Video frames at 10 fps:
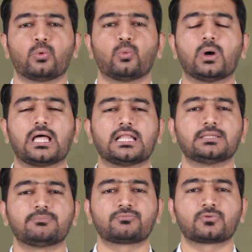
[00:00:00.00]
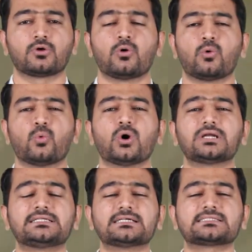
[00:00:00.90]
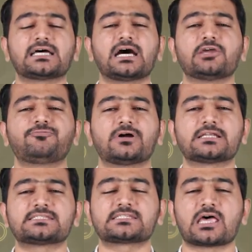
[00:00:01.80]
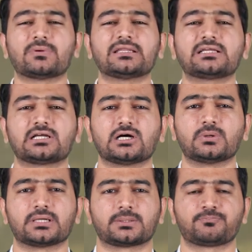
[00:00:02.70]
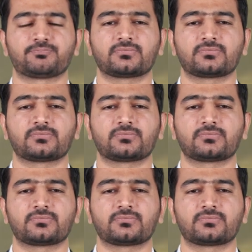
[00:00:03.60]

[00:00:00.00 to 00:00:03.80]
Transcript: Well, what does IFRS 7 cover?